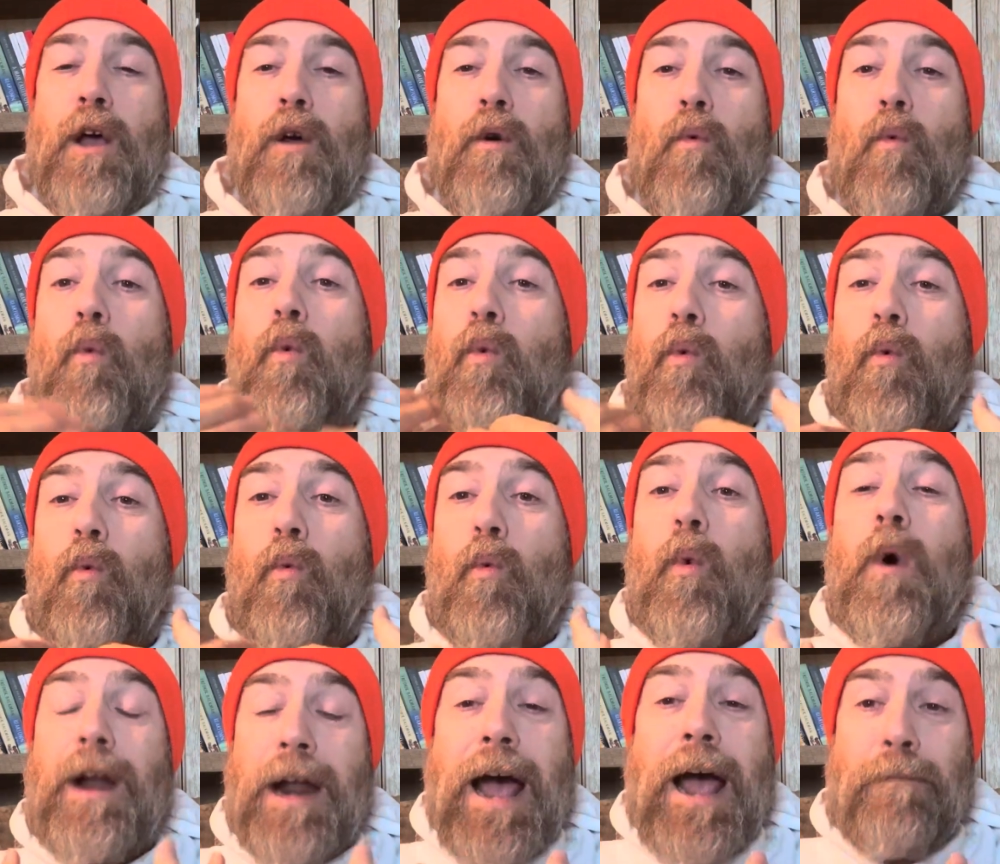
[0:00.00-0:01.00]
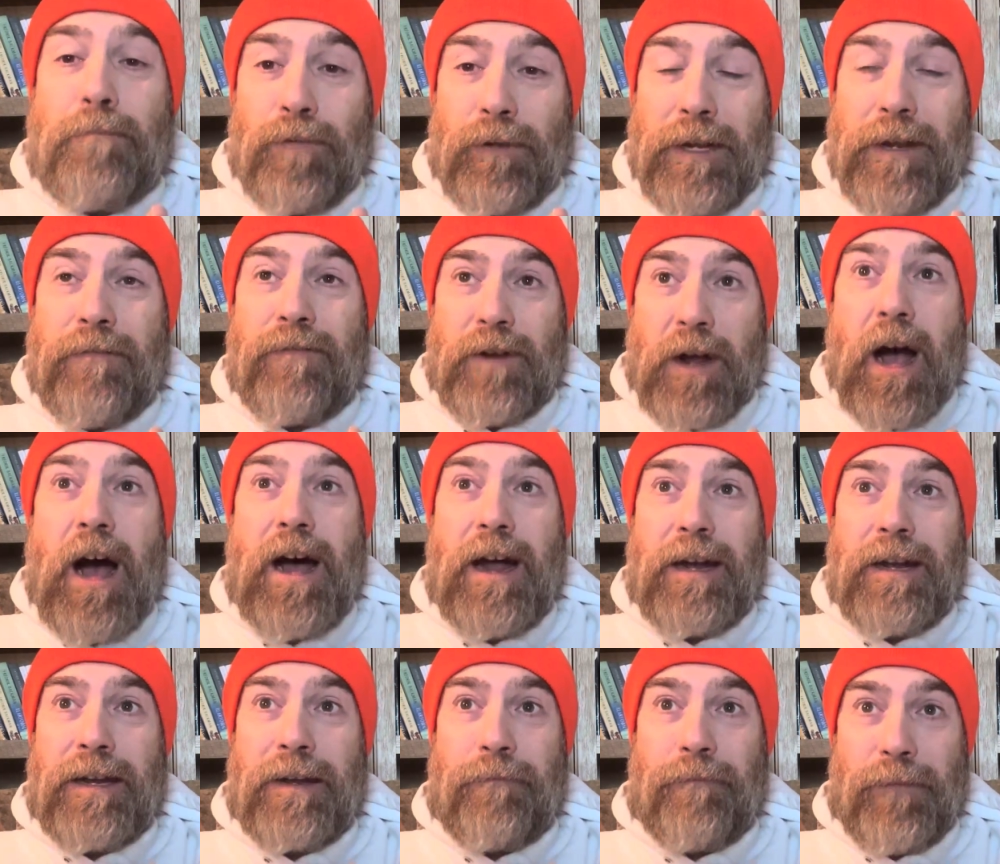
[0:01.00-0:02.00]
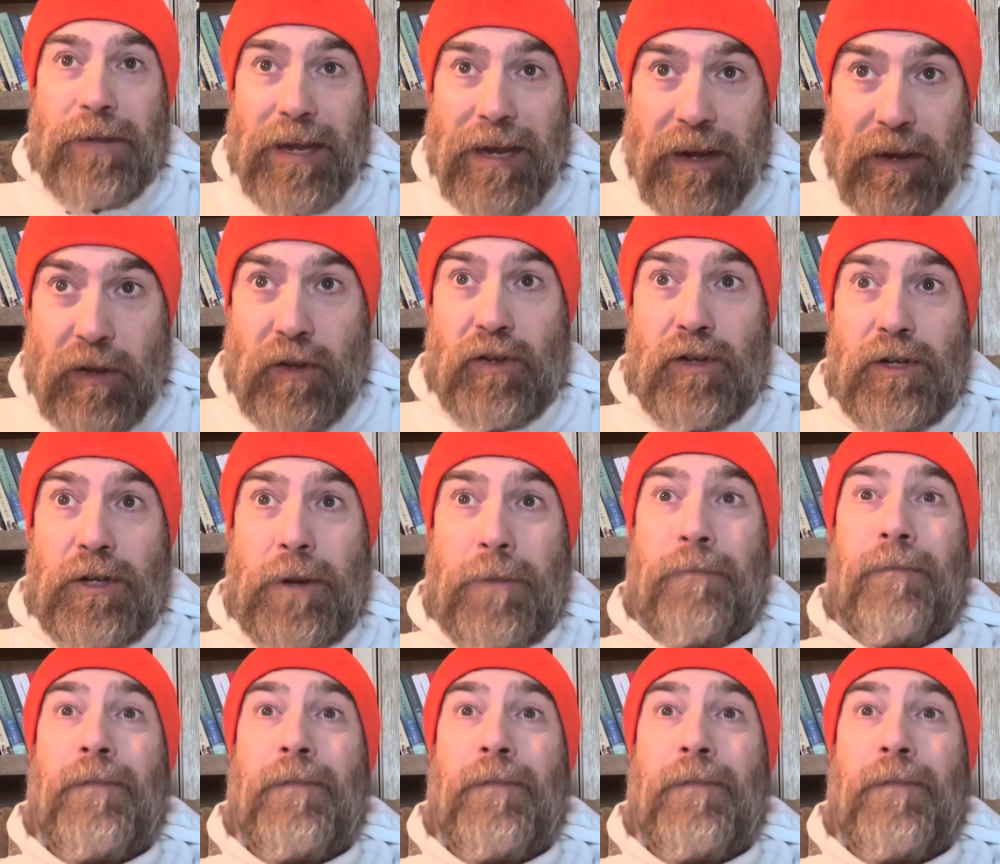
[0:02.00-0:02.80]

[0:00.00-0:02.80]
what I believe God is.